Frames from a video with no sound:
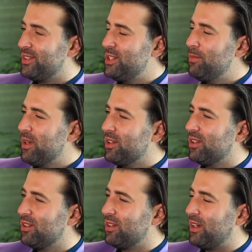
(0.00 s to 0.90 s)
Did
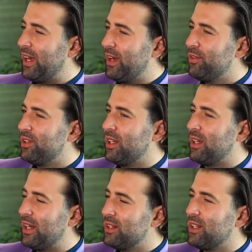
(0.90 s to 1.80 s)
Michael have an,
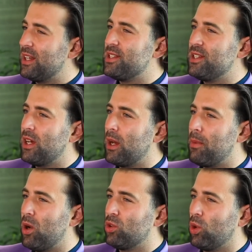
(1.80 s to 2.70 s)
had an idea
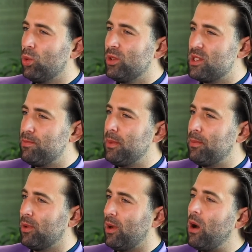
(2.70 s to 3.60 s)
about who these
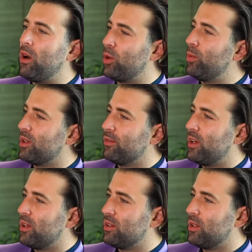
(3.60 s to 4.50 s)
people are who were
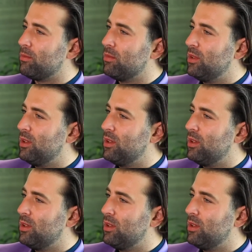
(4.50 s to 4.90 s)
invited him?